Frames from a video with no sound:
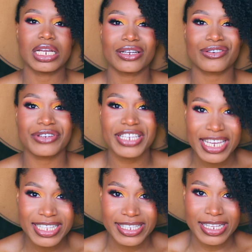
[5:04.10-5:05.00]

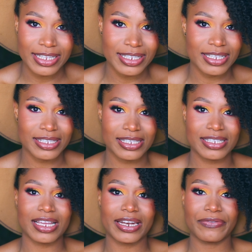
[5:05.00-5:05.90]
create
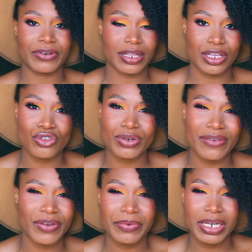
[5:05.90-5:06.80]
sentences and everything. You
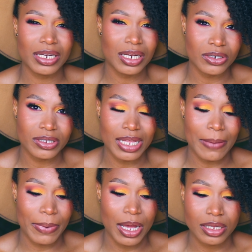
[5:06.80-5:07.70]
never really learned
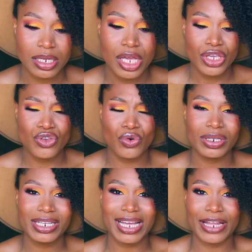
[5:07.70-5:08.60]
that part. You
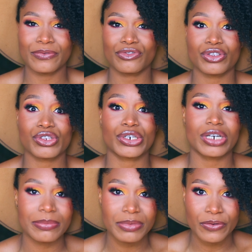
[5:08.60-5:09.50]
only kind of just
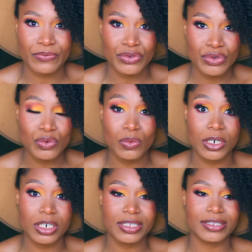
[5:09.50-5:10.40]
crammed a few
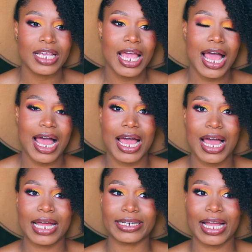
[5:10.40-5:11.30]
words
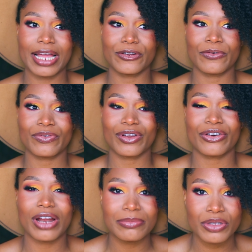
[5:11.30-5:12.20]
and kind of
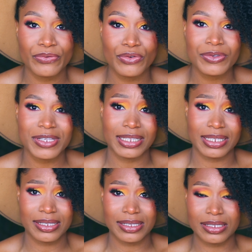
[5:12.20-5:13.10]
crammed a few
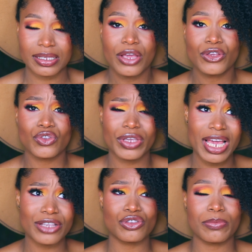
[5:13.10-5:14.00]
sentences. So
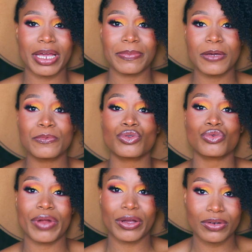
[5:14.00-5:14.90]
yes, you might be able
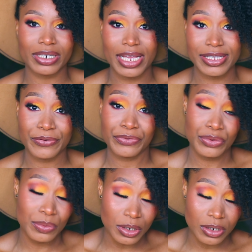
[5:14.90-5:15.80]
to recognize a
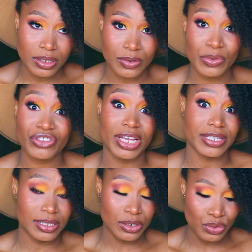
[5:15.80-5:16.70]
few words, which I
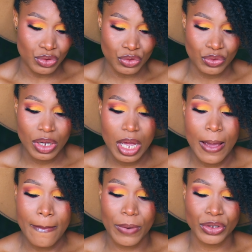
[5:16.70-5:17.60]
still do,
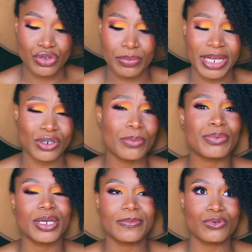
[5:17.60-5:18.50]
but you might not
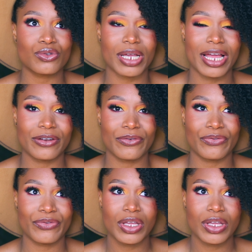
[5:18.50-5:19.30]
be able to kind of